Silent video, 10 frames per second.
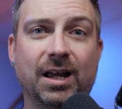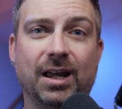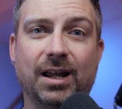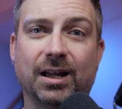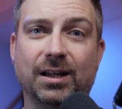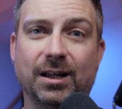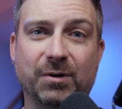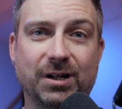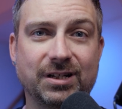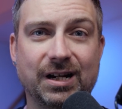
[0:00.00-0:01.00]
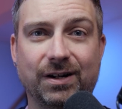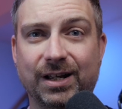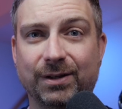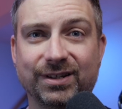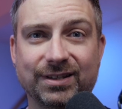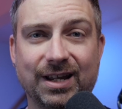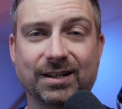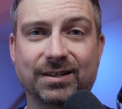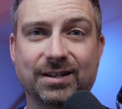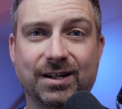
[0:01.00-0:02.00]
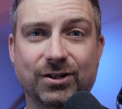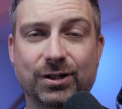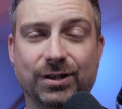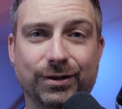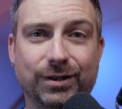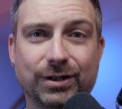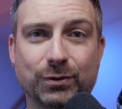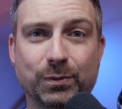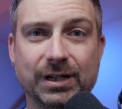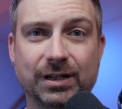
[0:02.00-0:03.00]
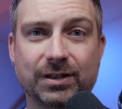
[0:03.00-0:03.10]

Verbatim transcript: And I'm going to tear down this edit station this week.